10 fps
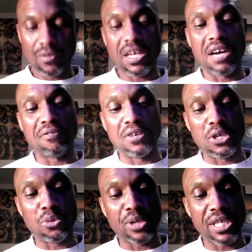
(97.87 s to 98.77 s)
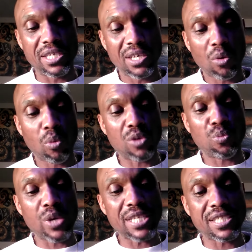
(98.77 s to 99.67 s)
of Louis, would
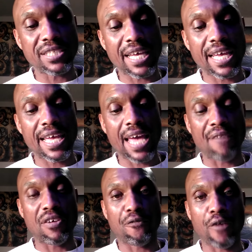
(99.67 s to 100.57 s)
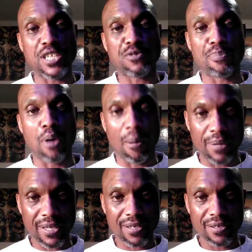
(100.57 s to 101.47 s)
we today have a French
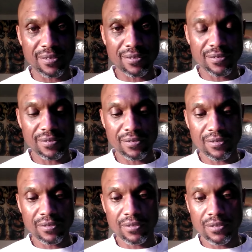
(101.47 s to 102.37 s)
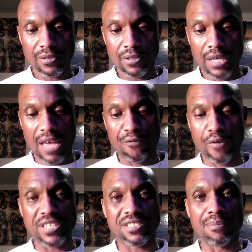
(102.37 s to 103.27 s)
republic, a
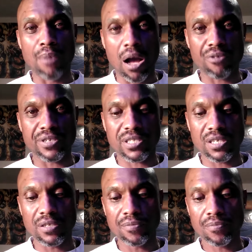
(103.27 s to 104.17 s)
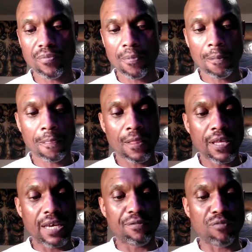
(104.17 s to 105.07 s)
French democracy?
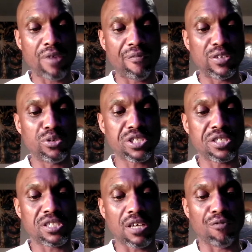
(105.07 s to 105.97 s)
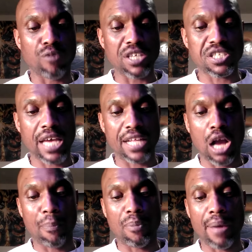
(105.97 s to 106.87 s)
If the revolutionists of Russia had
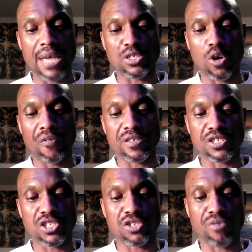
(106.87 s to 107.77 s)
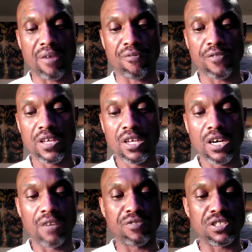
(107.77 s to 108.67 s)
compromised over the strength
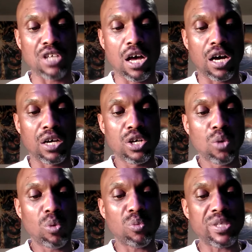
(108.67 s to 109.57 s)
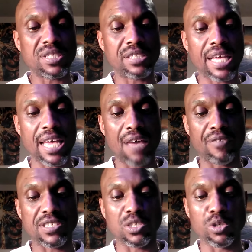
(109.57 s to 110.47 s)
of the Tsar, would we today have
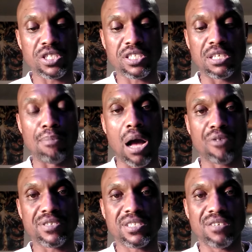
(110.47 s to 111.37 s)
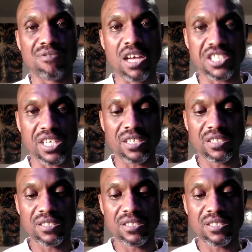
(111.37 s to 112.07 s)
a socialist democracy in Russia?